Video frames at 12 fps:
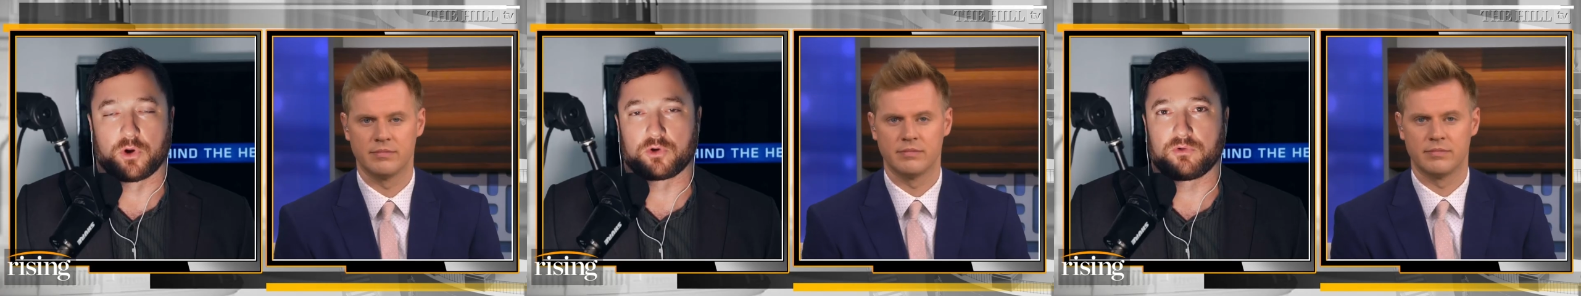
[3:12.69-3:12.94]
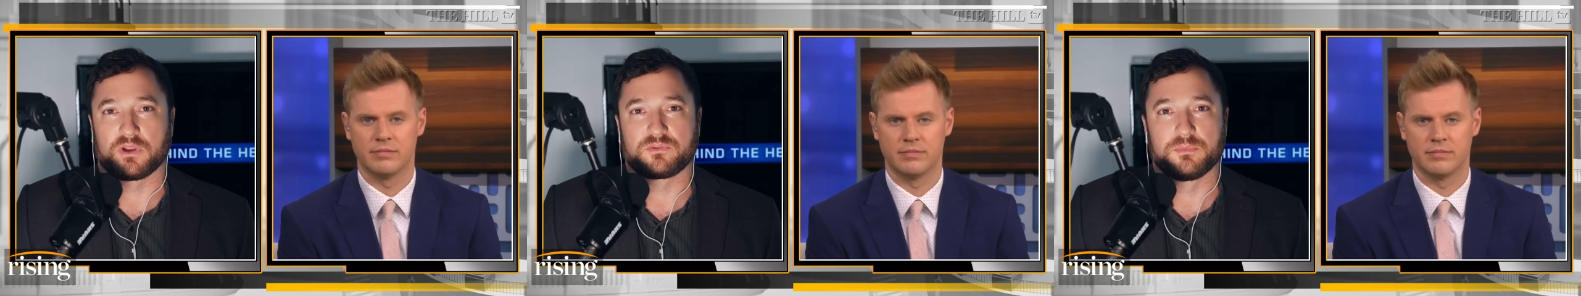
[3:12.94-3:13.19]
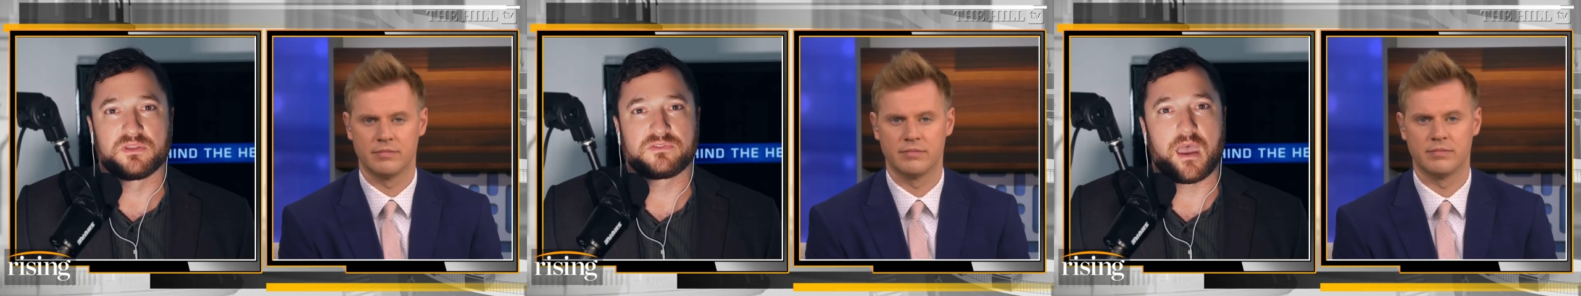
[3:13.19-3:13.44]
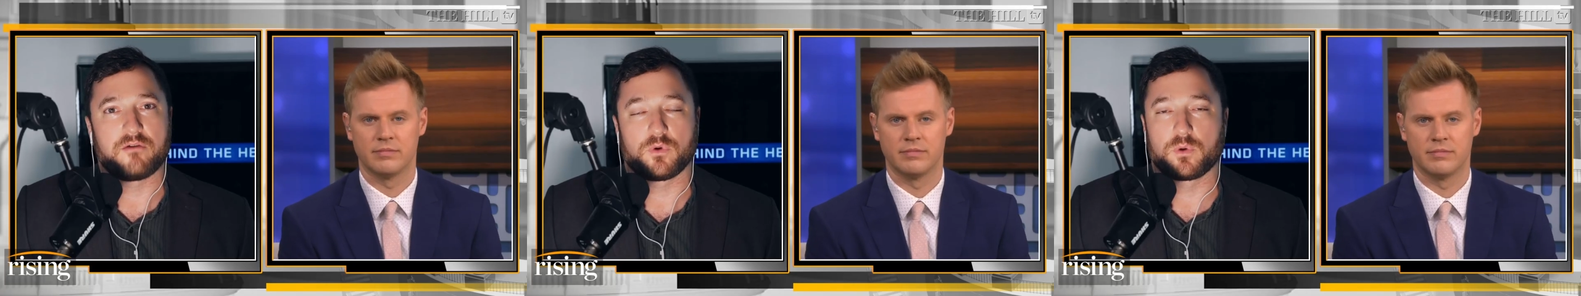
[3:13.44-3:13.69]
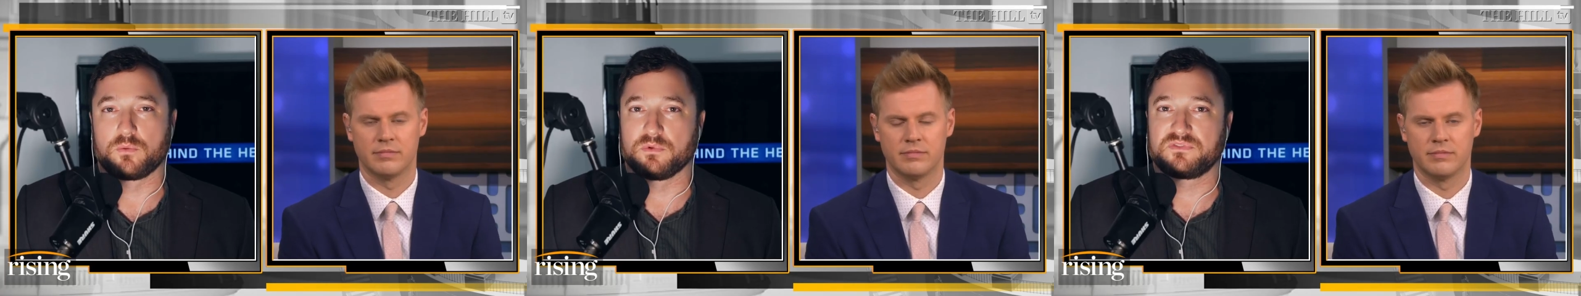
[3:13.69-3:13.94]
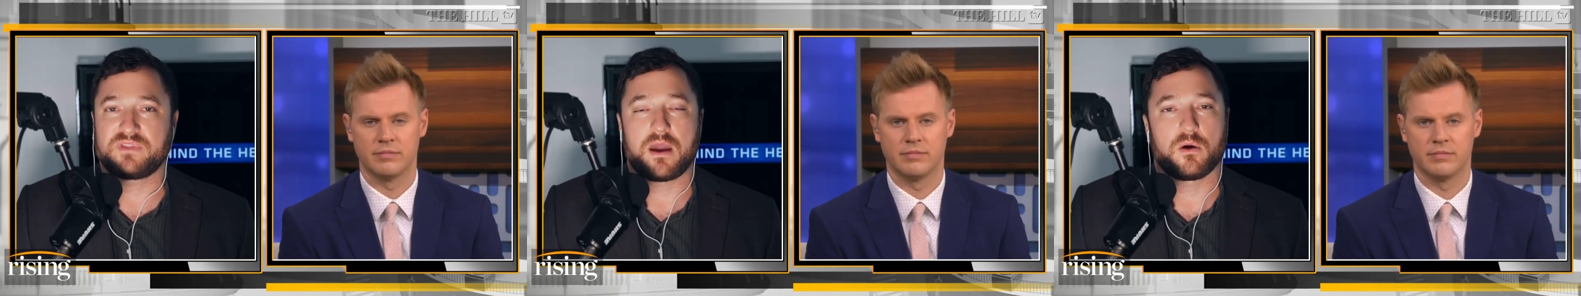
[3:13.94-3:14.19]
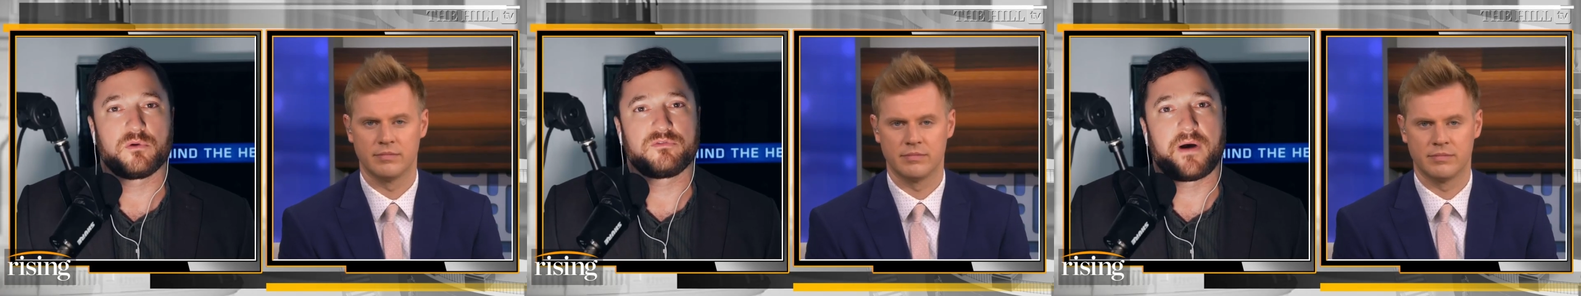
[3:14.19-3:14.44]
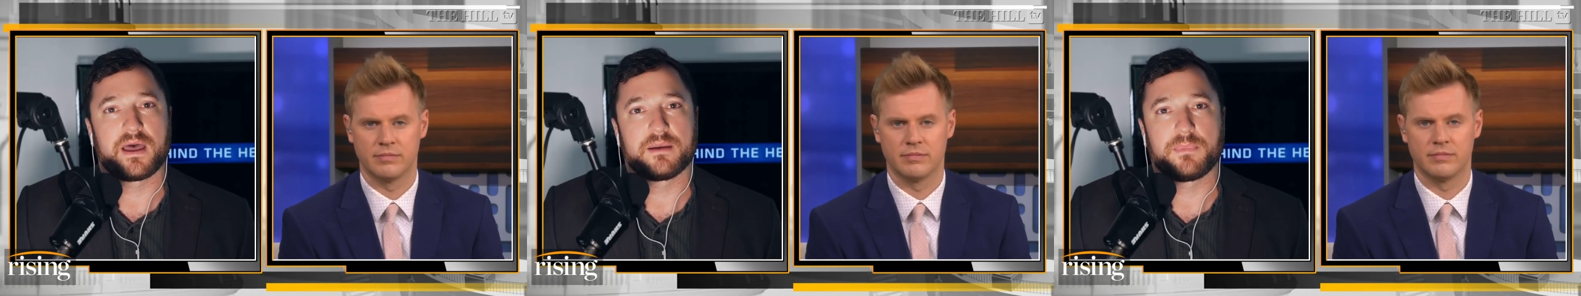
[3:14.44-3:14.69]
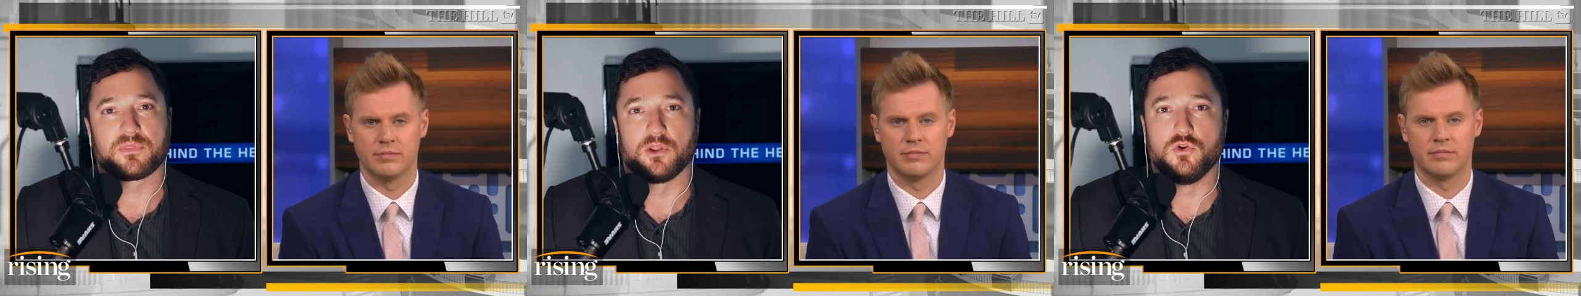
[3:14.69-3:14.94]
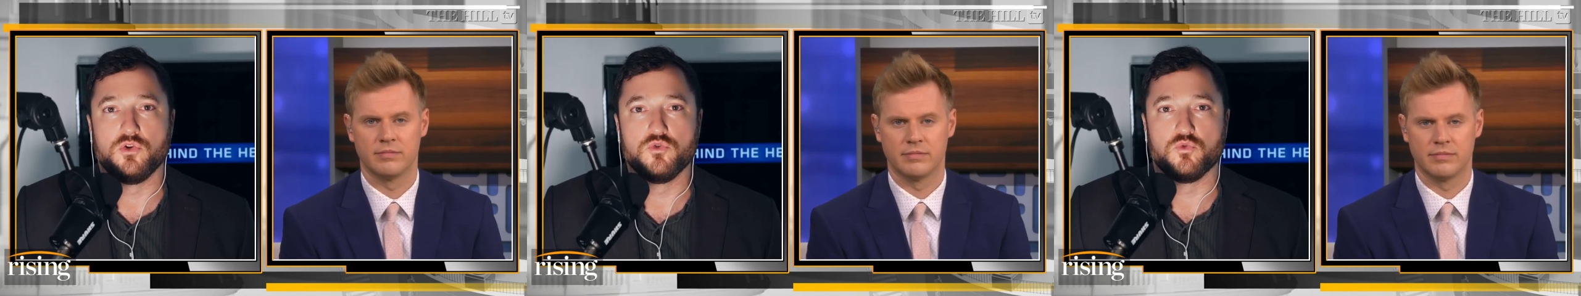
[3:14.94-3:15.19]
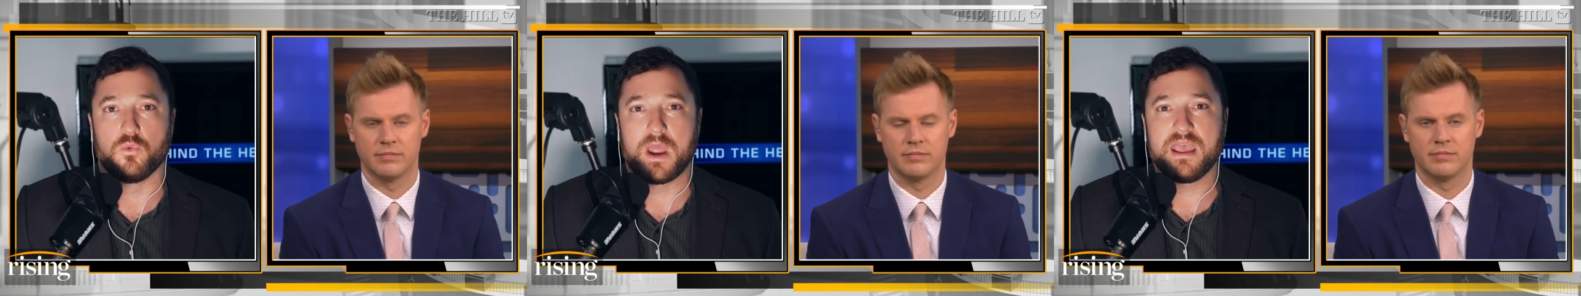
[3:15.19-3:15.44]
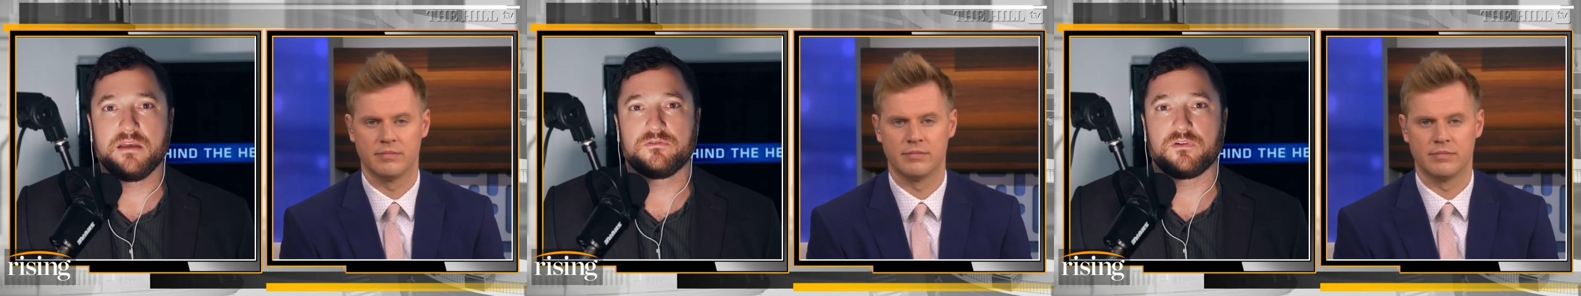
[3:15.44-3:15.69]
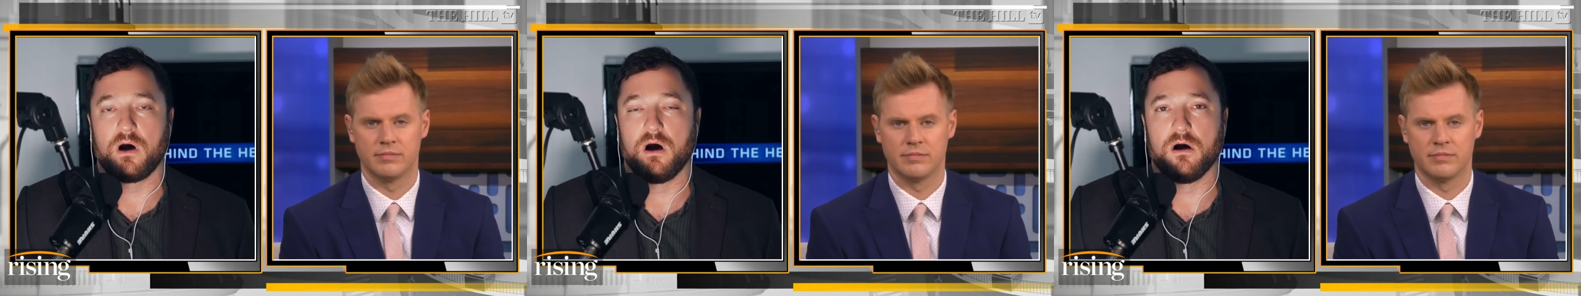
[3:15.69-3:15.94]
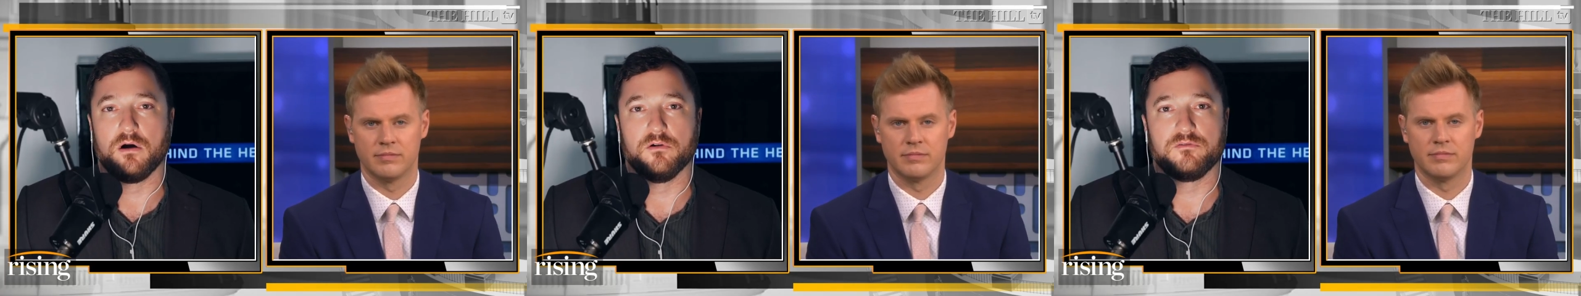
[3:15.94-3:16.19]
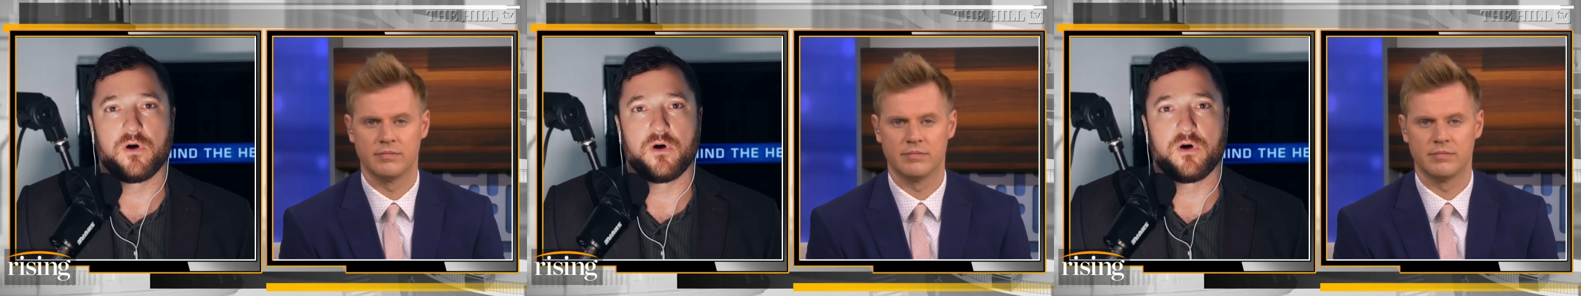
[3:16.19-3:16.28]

Speaker 1: Christmas, everyone was terrified about the new wave of